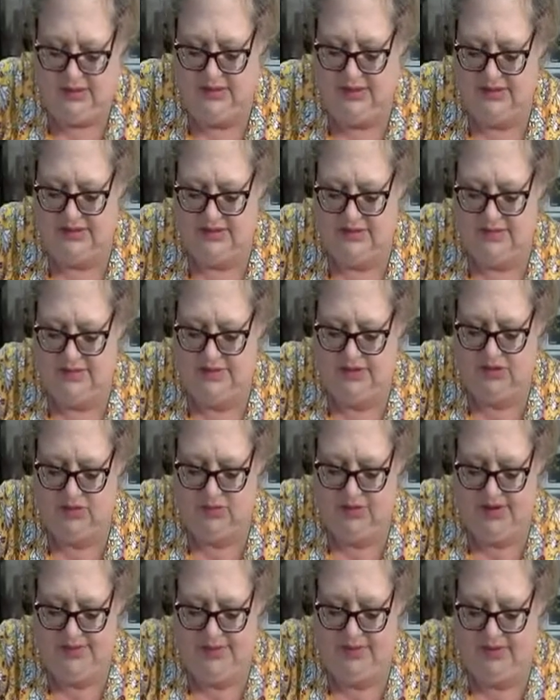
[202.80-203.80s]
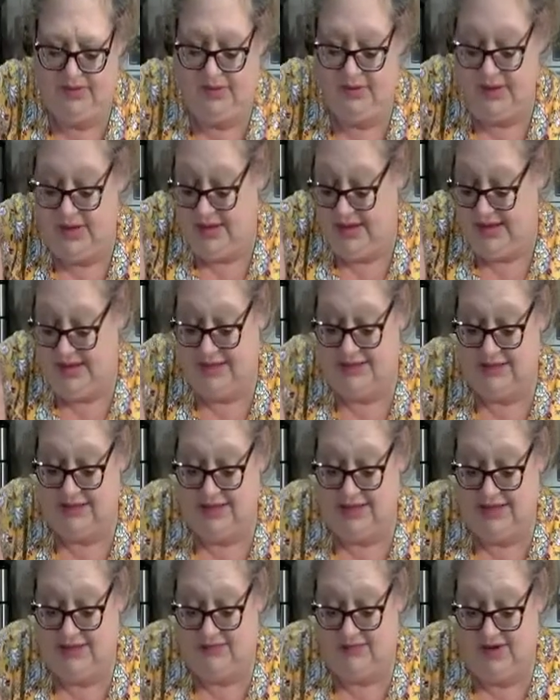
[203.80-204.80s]
is much riper. It's
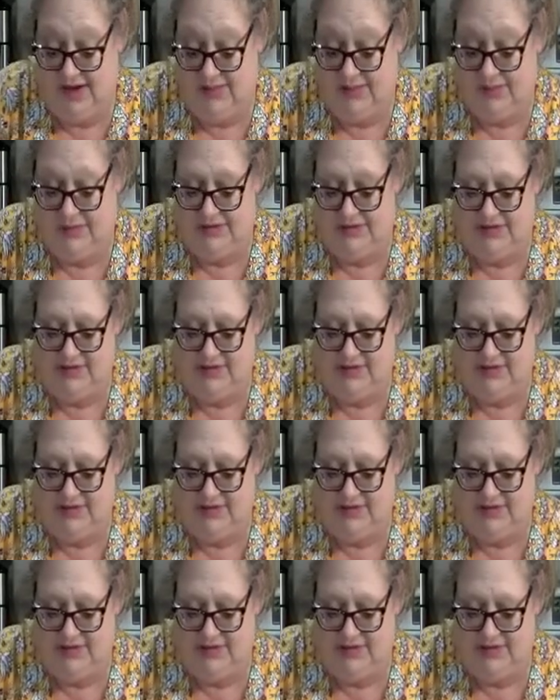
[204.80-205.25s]
less vibrant